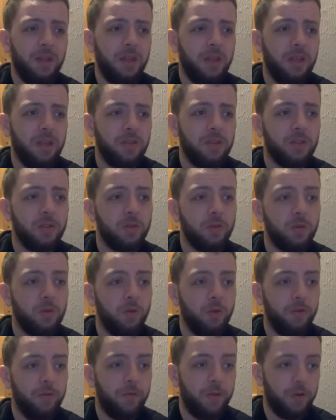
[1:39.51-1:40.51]
So going
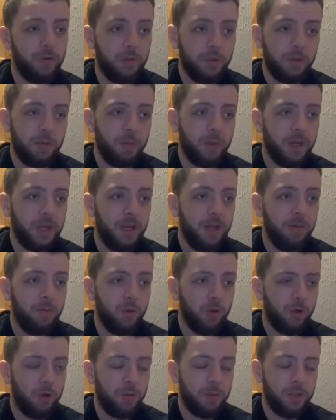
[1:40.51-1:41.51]
forward, we're getting more
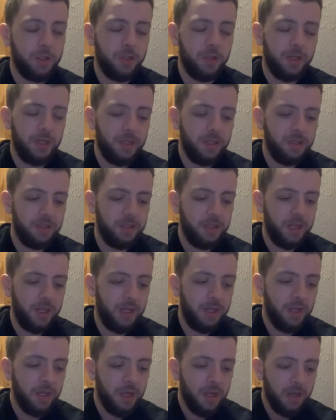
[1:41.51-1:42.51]
opportunities, say,
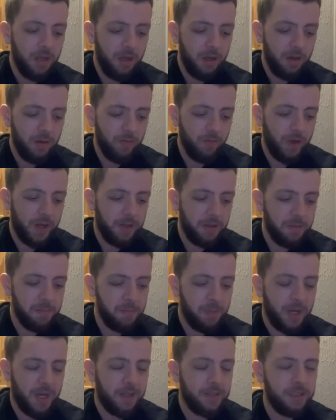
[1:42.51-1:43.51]
random
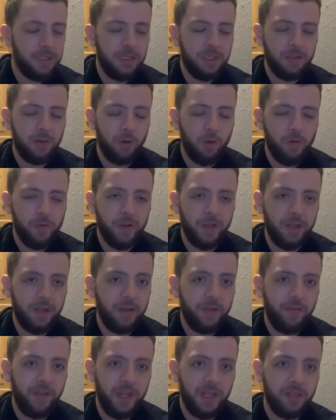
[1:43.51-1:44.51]
passes over the
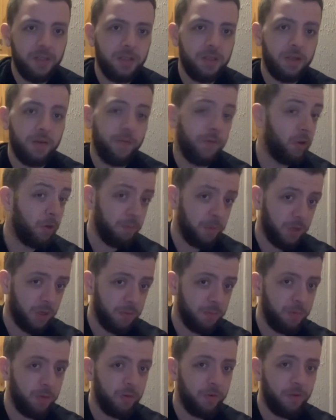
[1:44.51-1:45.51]
defence from
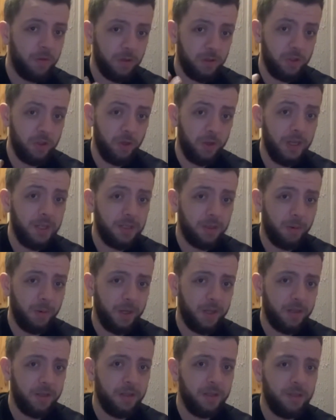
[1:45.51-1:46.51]
Turnbull due to his
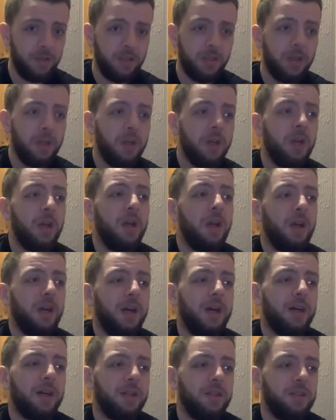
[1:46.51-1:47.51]
awareness,
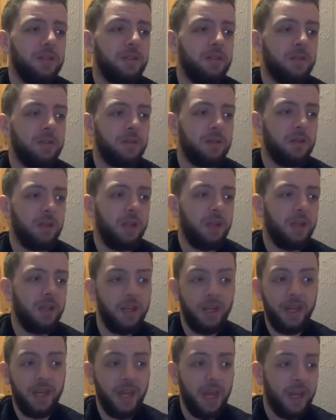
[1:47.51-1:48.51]
and
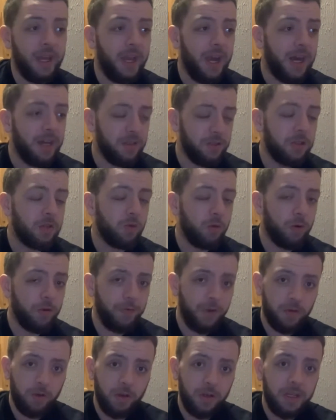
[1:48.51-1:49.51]
it can score from
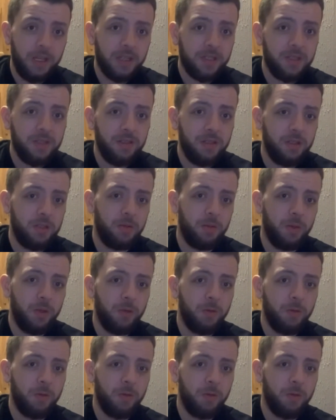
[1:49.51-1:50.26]
long distance as well.